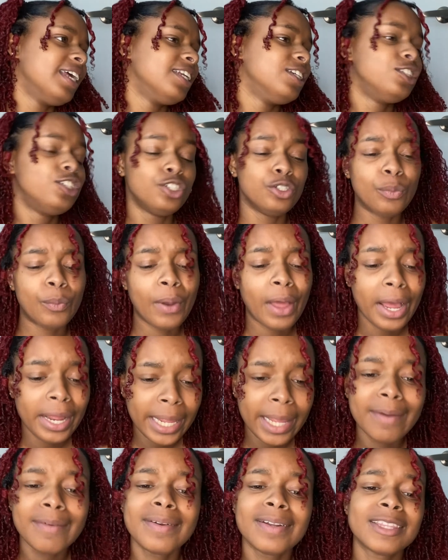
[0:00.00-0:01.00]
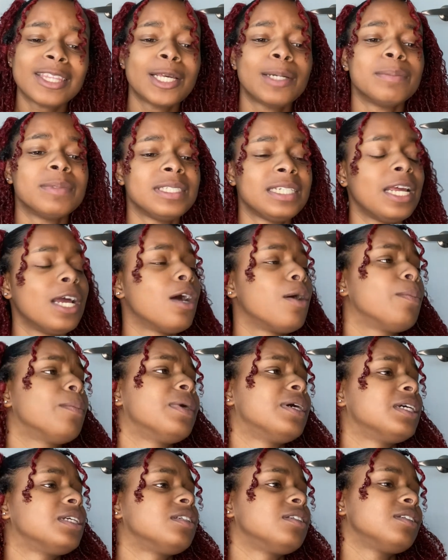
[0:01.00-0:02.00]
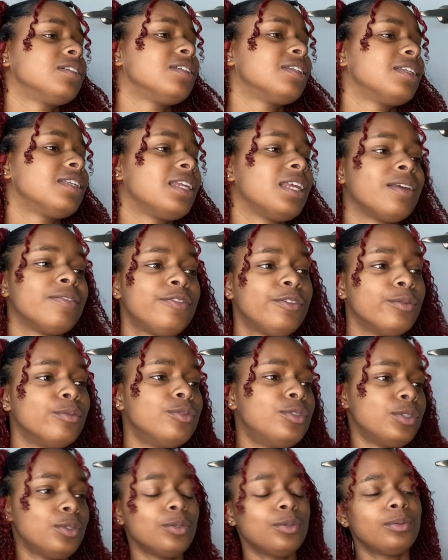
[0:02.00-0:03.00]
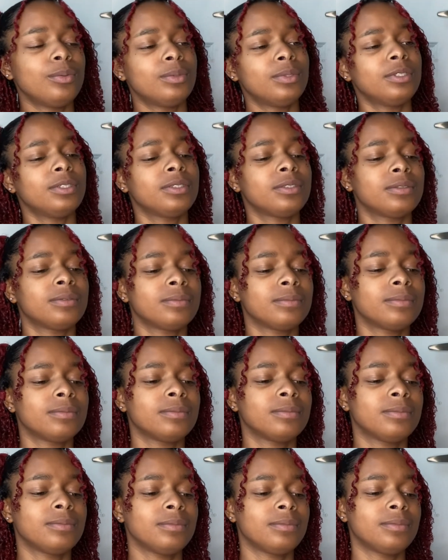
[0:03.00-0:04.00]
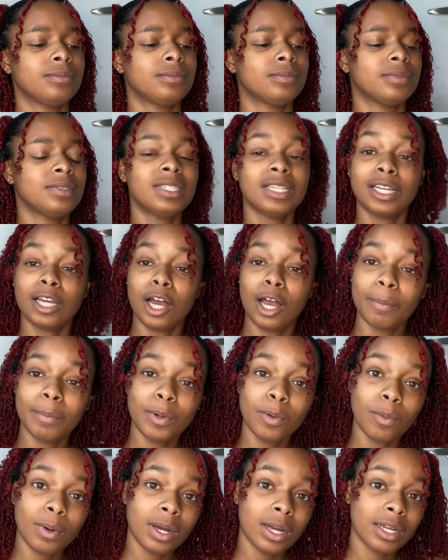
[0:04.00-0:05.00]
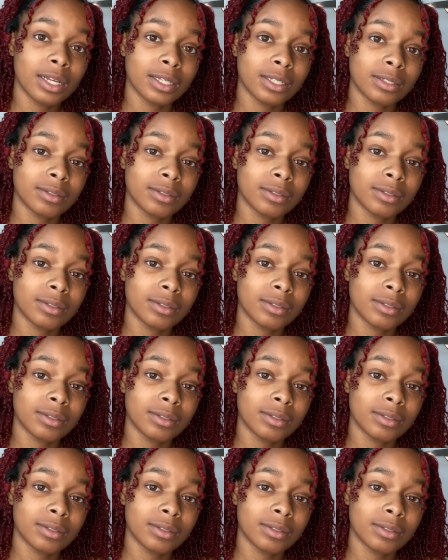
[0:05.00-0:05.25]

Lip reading: Do not give it a thumbs down, but if you do, comment why.